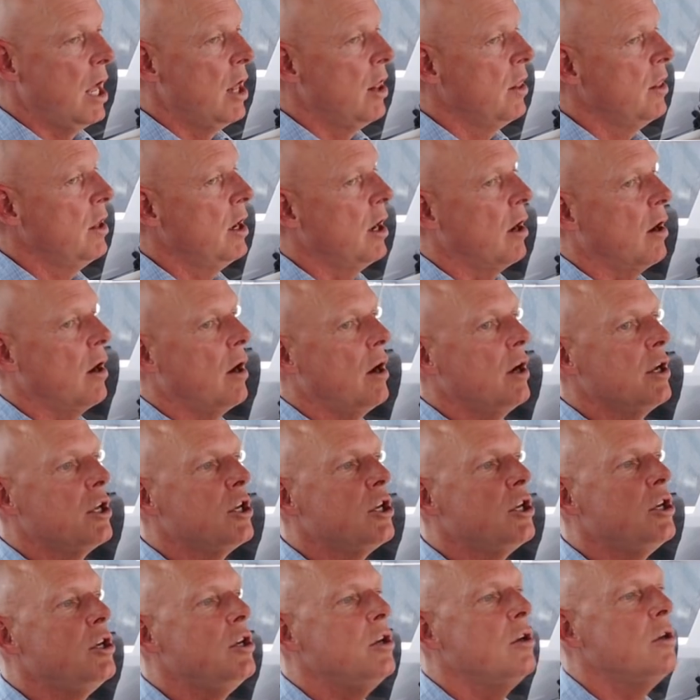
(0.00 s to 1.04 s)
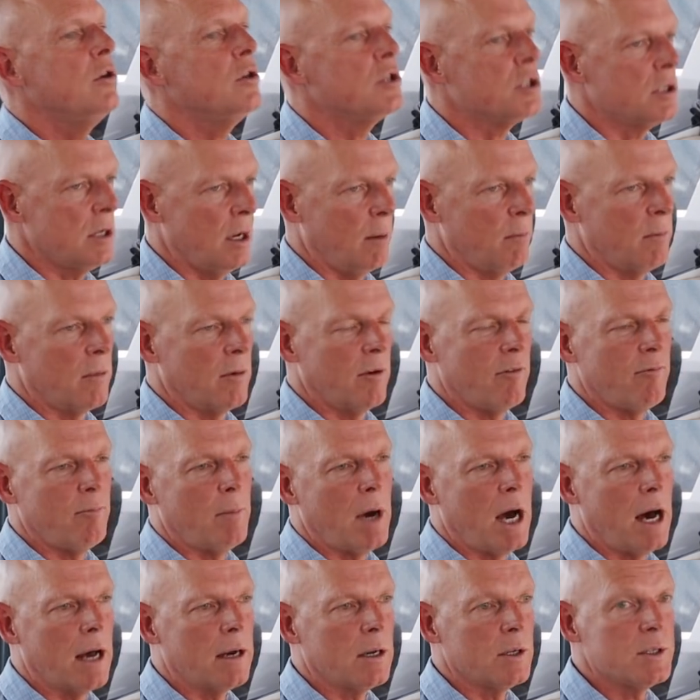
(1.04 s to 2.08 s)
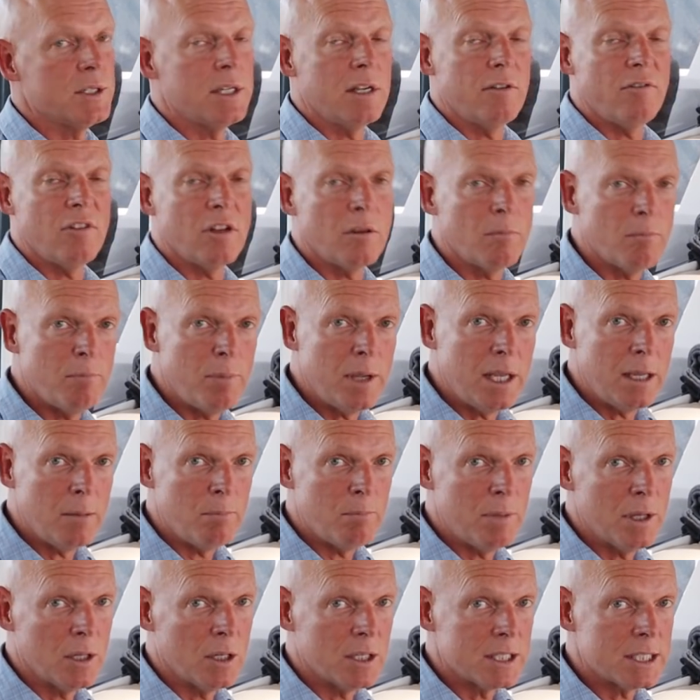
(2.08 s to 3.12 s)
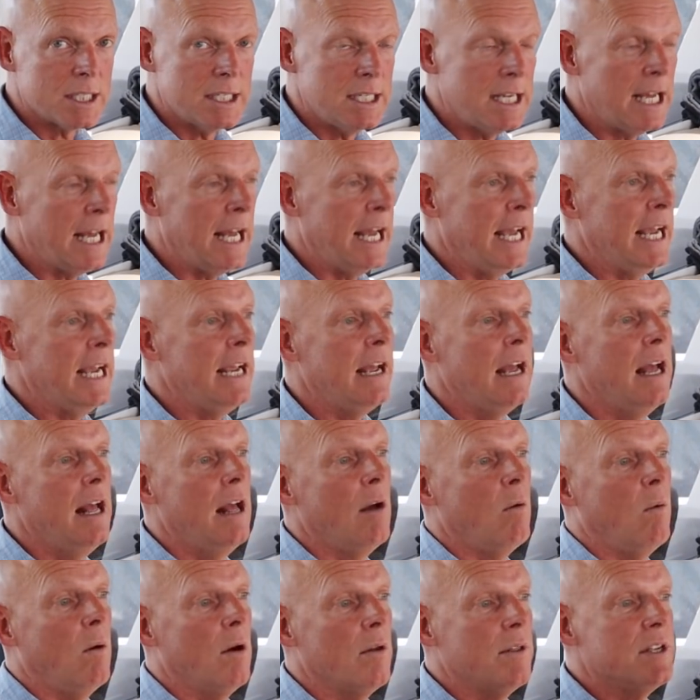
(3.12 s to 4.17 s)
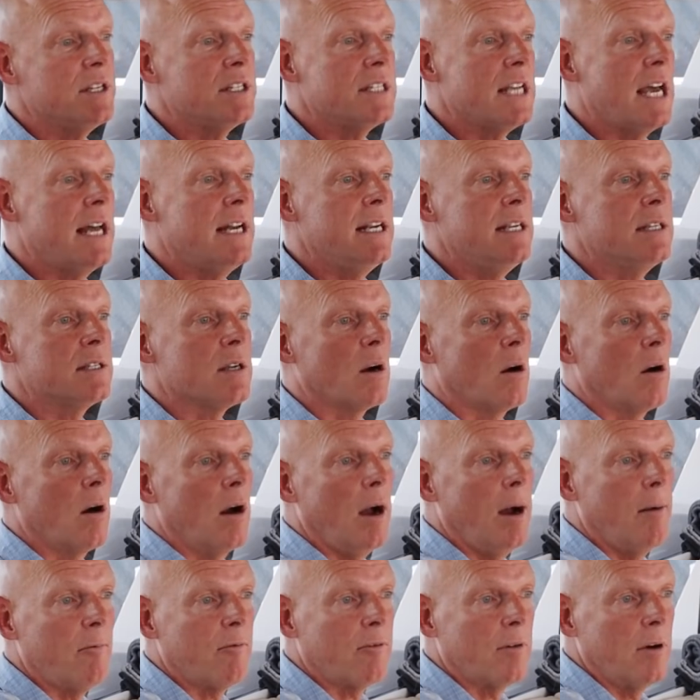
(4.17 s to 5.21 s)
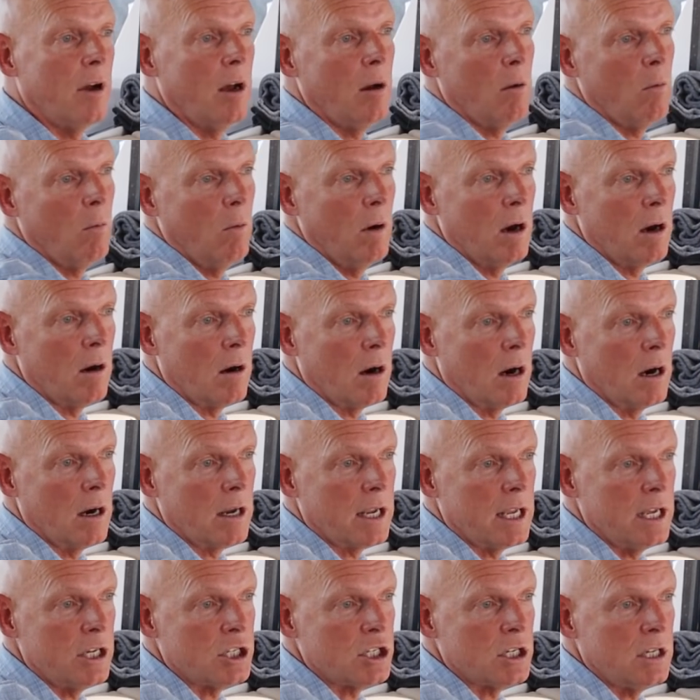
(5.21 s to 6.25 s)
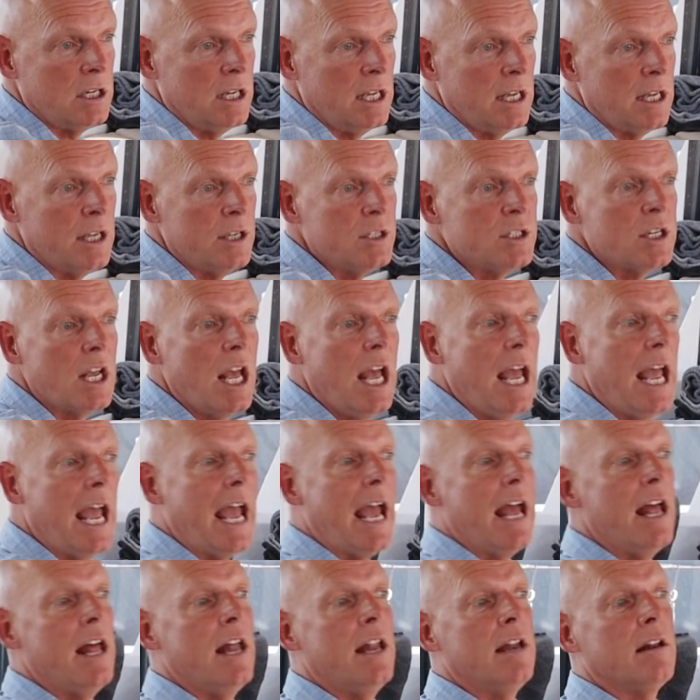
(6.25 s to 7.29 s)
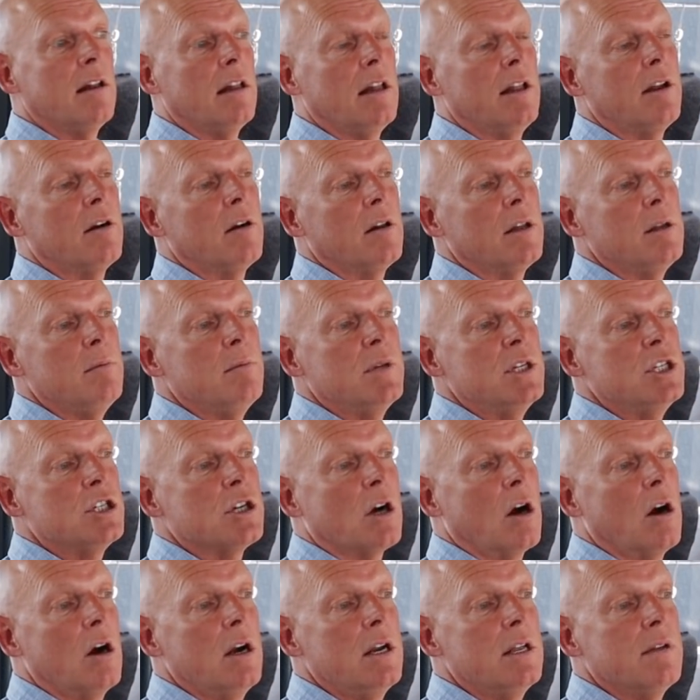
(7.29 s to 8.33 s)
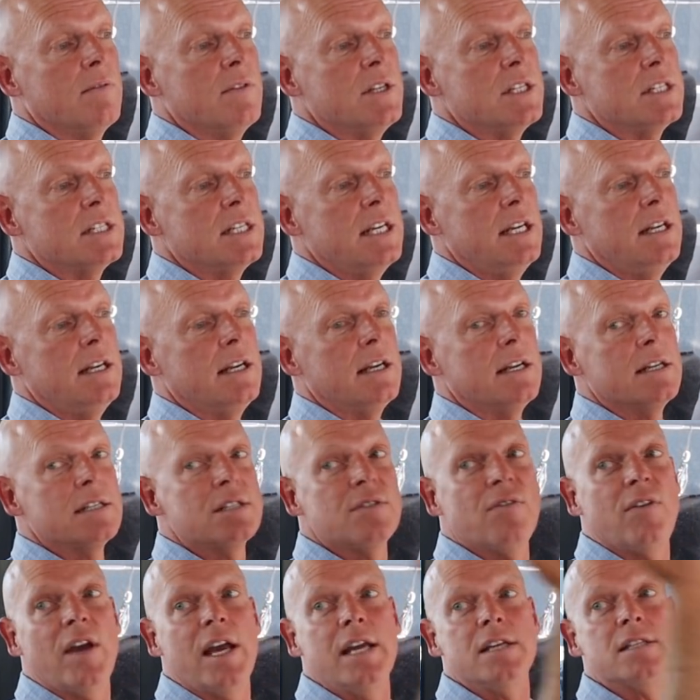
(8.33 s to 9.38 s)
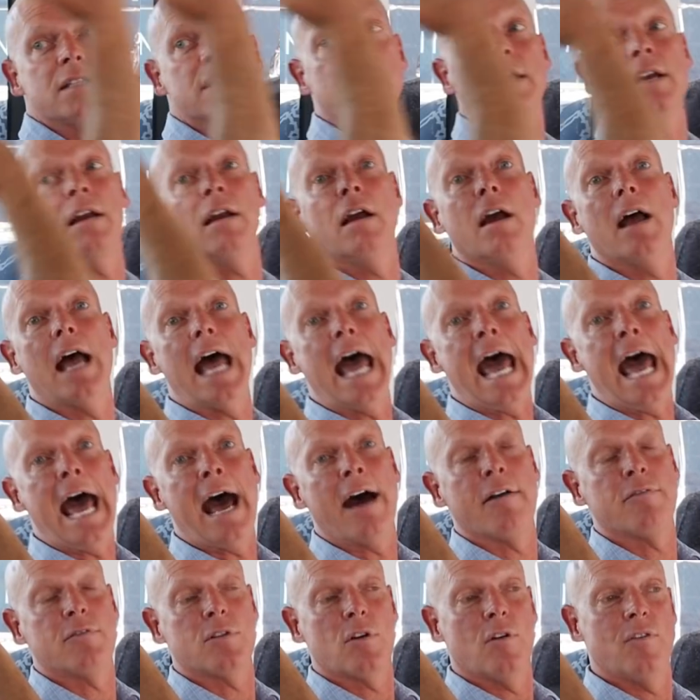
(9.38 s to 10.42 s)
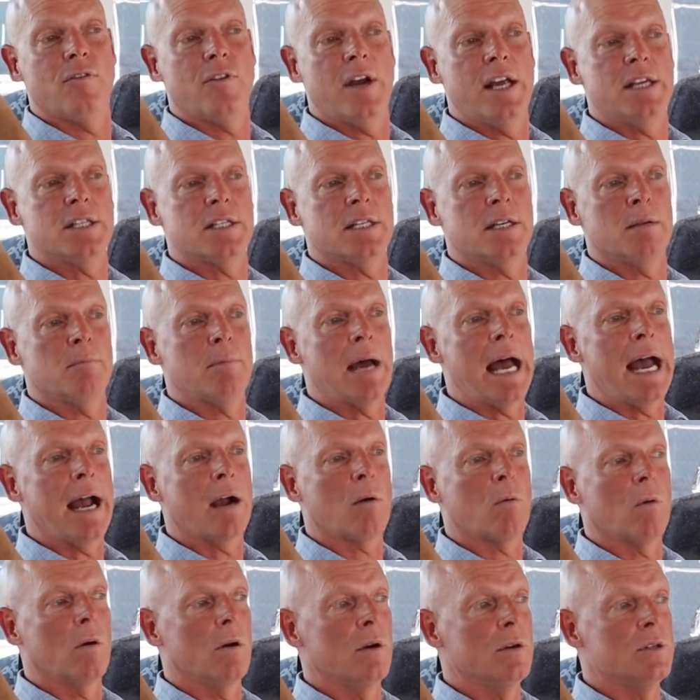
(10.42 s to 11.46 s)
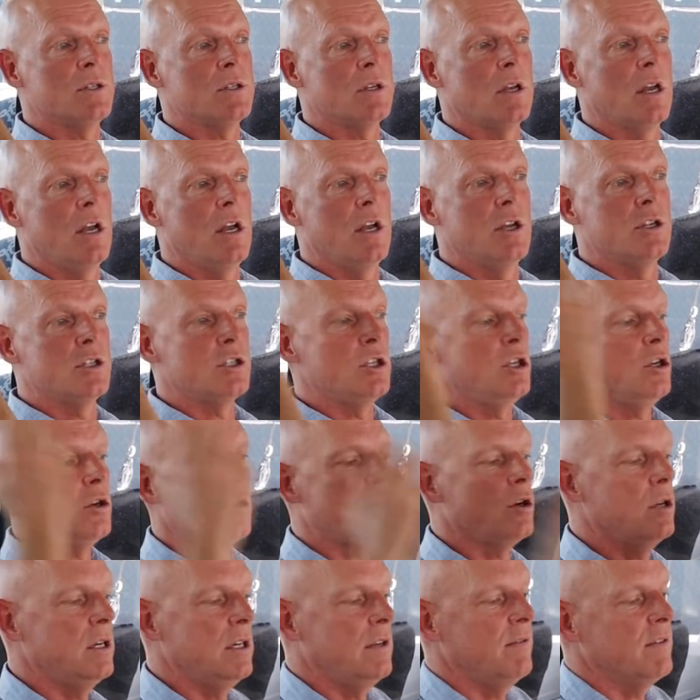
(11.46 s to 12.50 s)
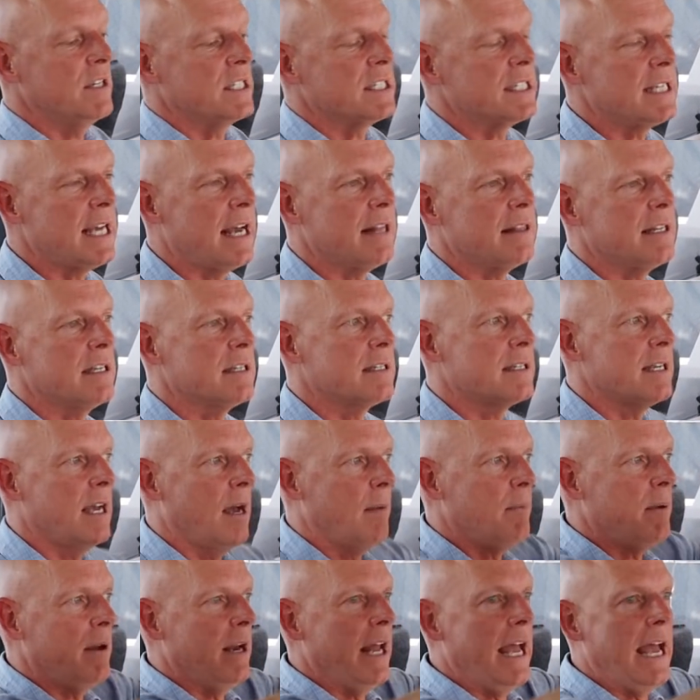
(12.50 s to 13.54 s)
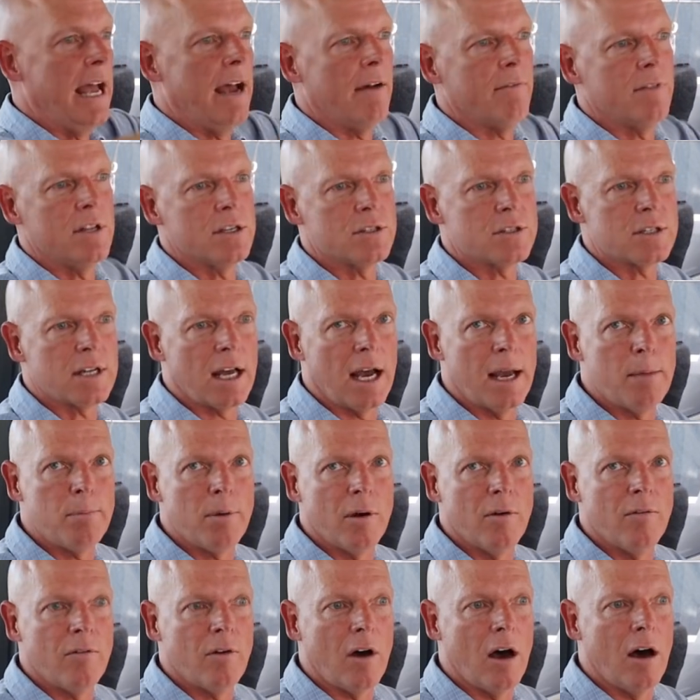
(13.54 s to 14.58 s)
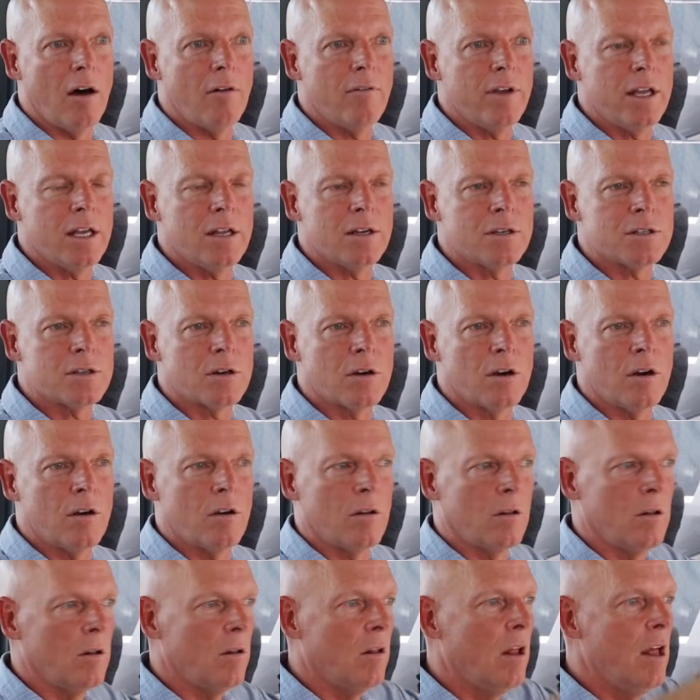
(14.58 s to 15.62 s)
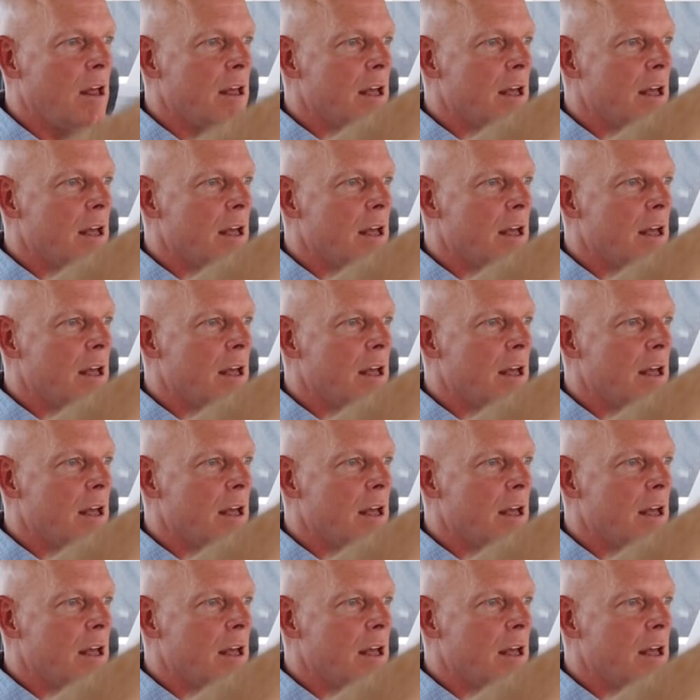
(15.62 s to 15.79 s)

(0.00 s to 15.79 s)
There are a huge number of models even being built today where the SETIs are up front where our kitchen is, and literally majority of the seating is facing aft or facing backwards. So you couldn't even set this up and have this type of internal